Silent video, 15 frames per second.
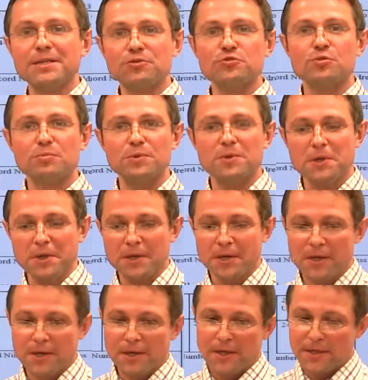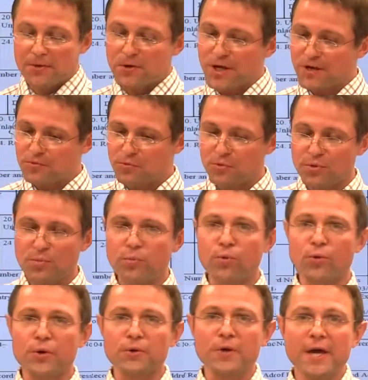needs to be arrived to the
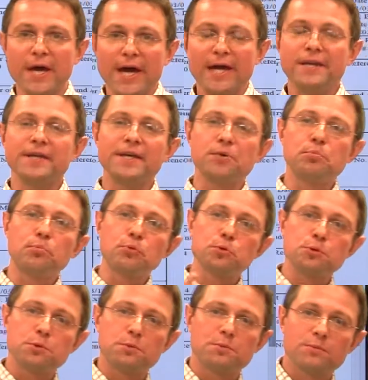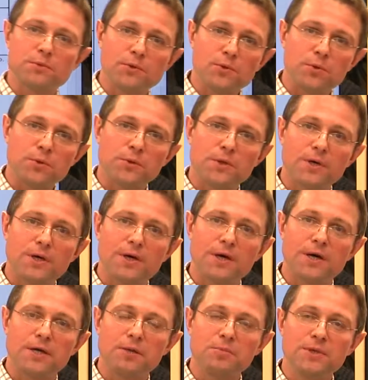port and then put on
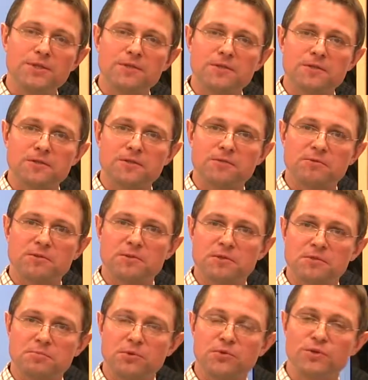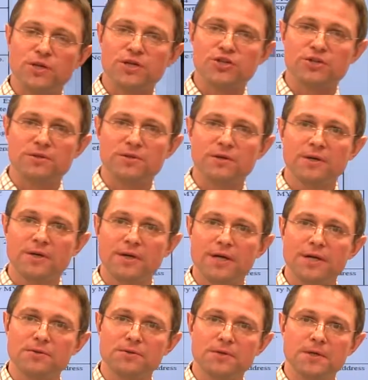immediate transportation
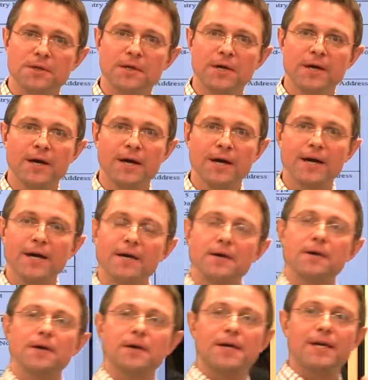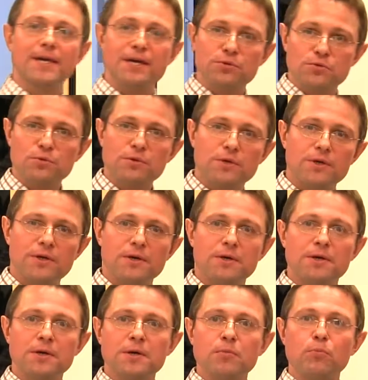entry, get to the
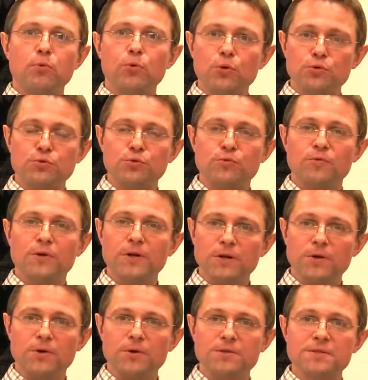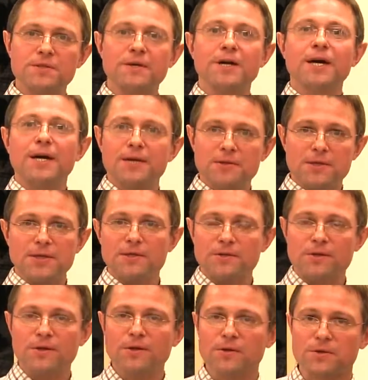port of clearance and get
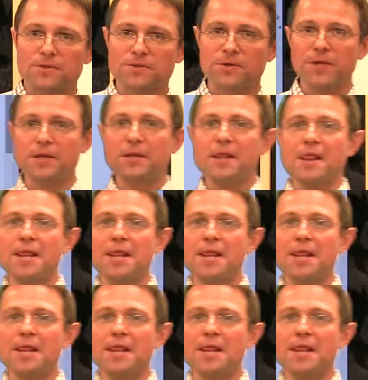clearance, right?